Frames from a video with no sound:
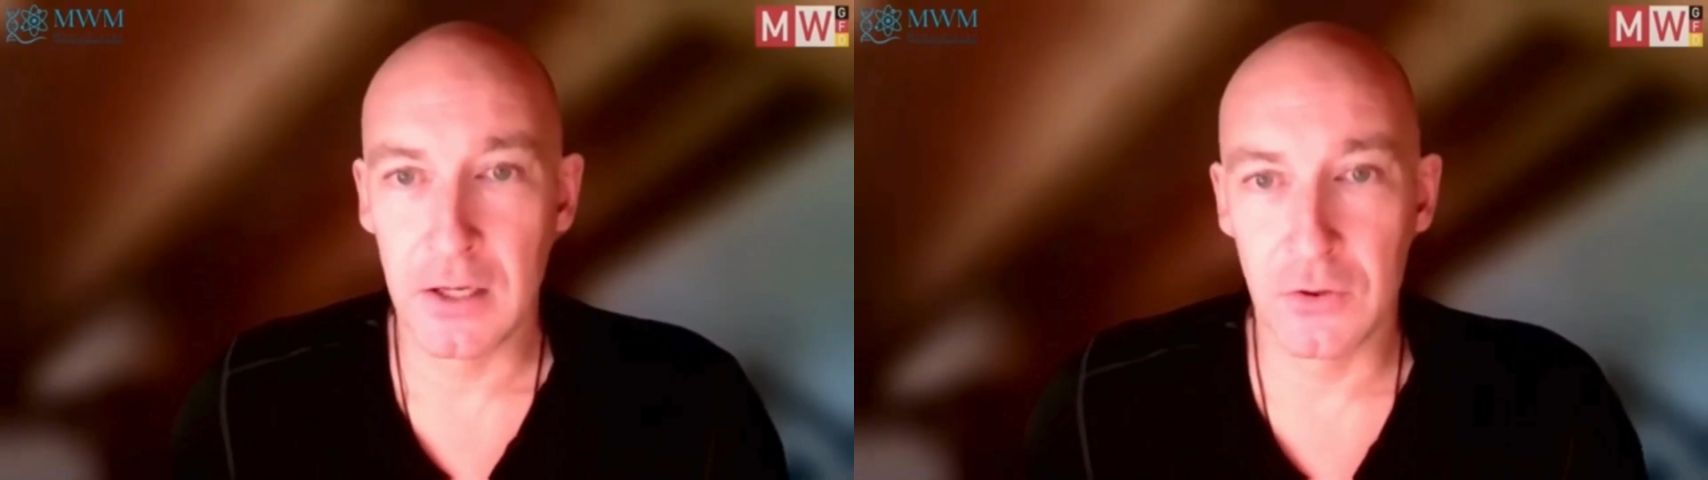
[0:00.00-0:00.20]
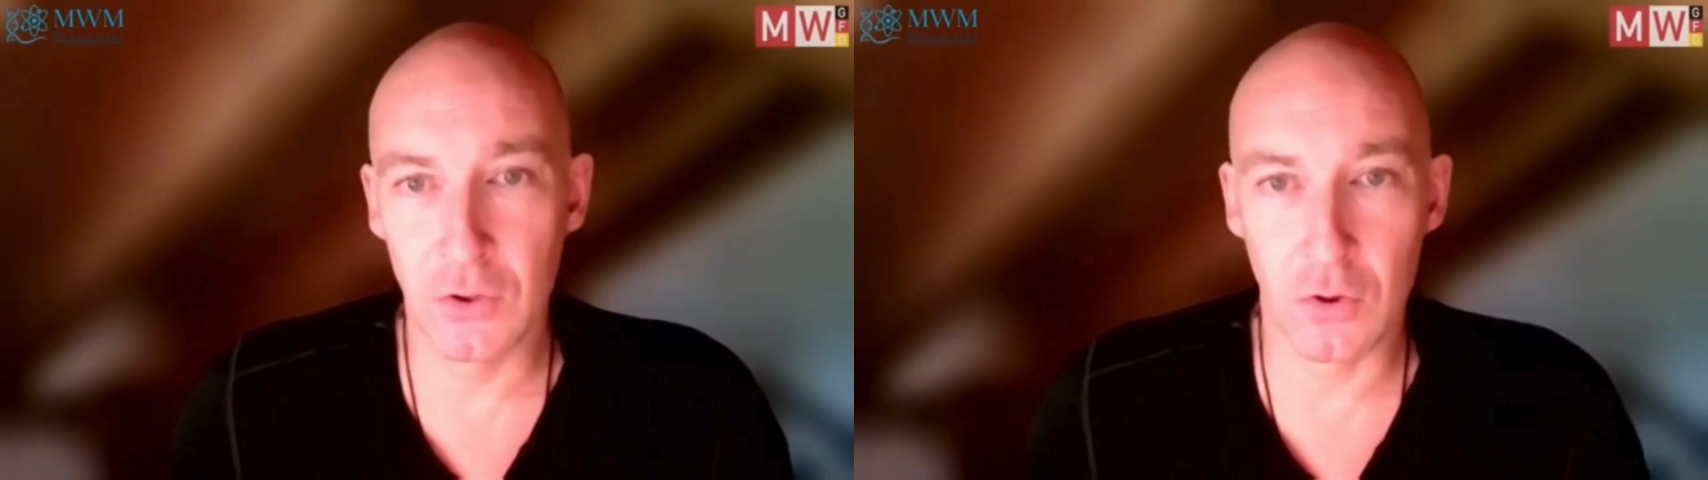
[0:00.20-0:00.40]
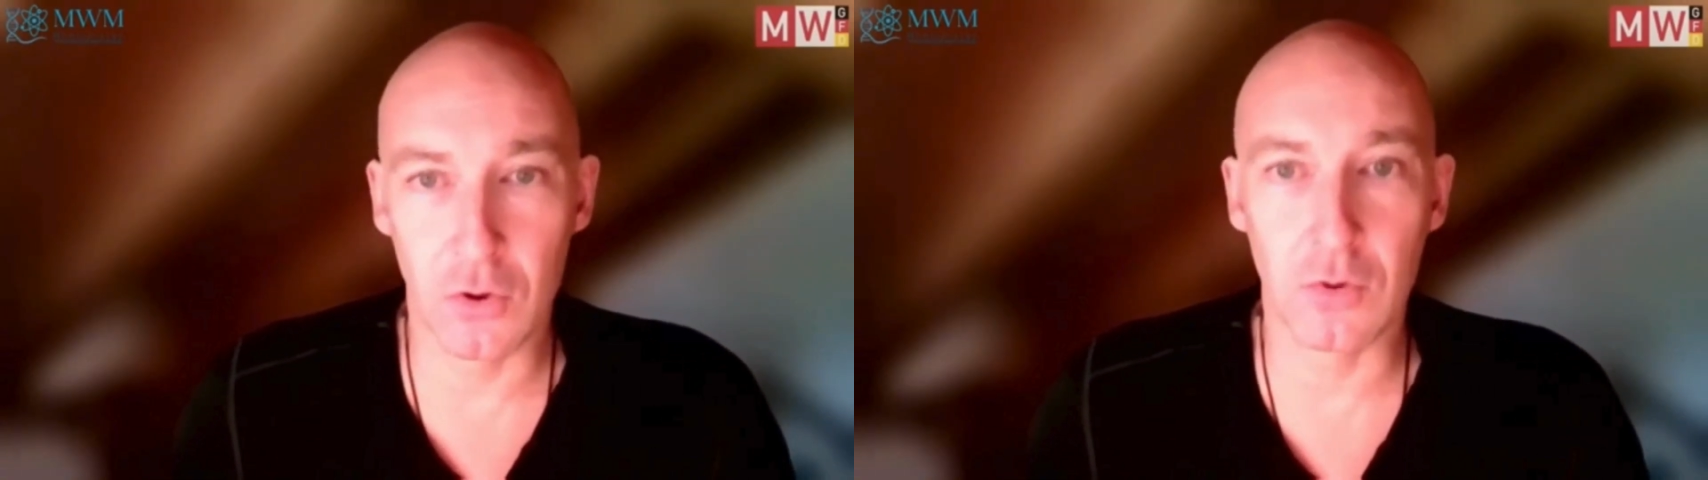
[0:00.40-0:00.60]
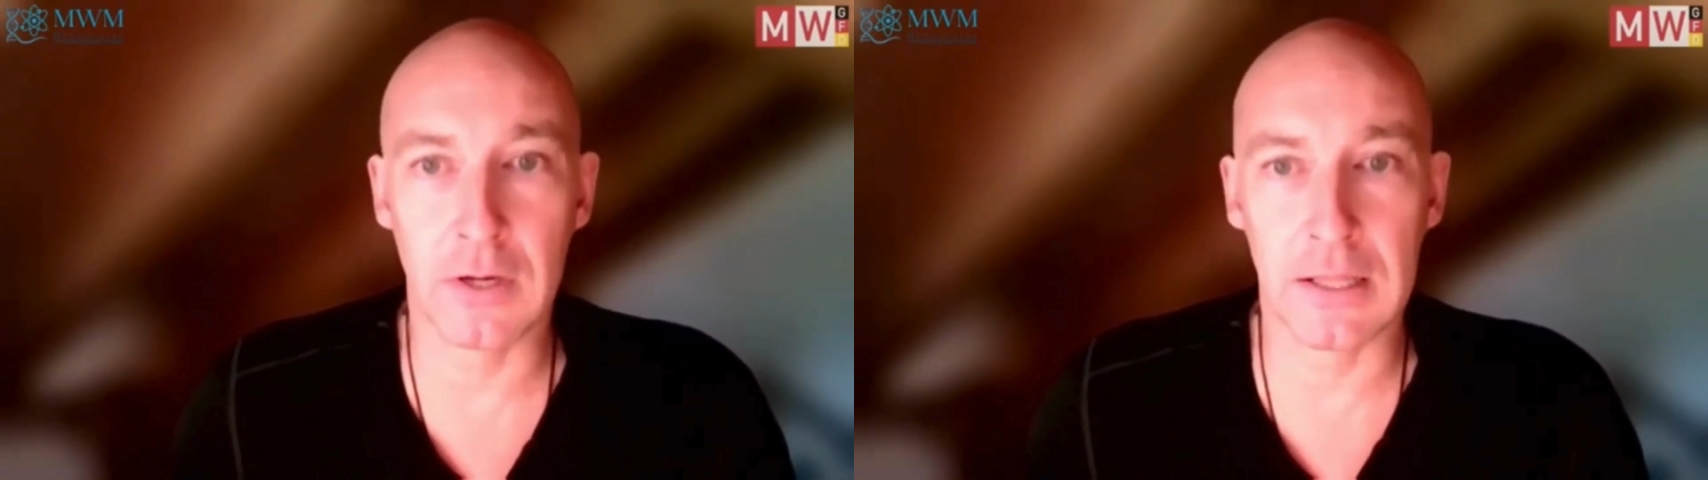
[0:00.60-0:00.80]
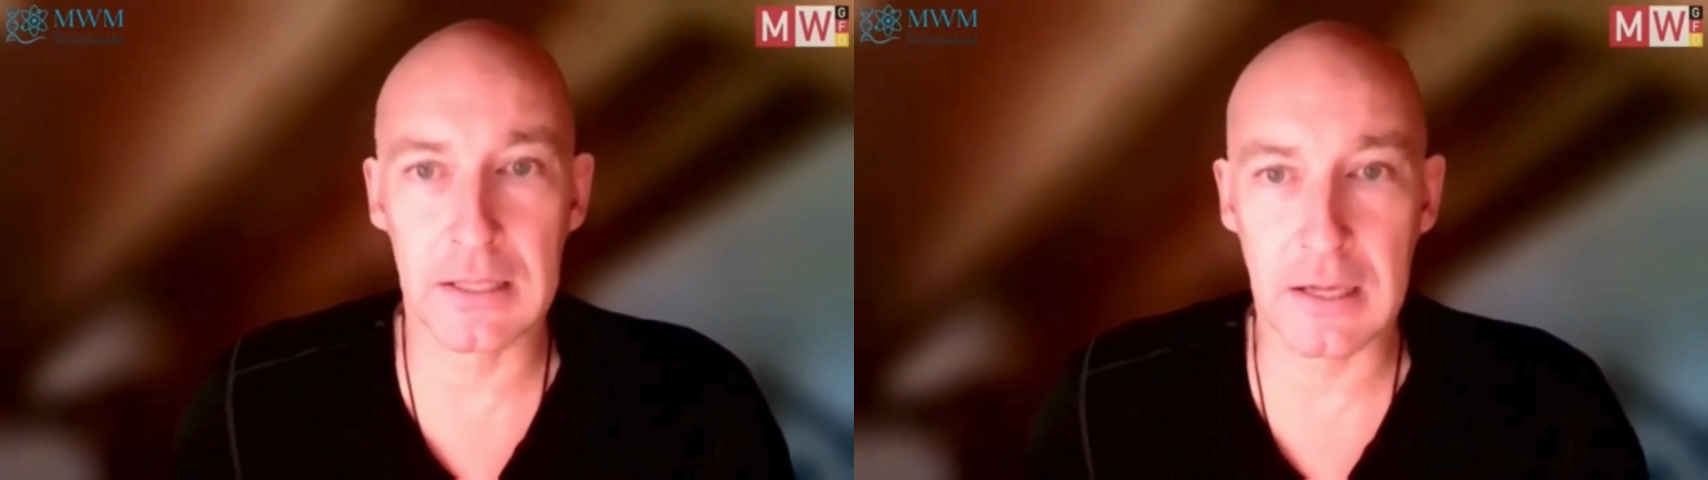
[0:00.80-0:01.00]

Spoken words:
nor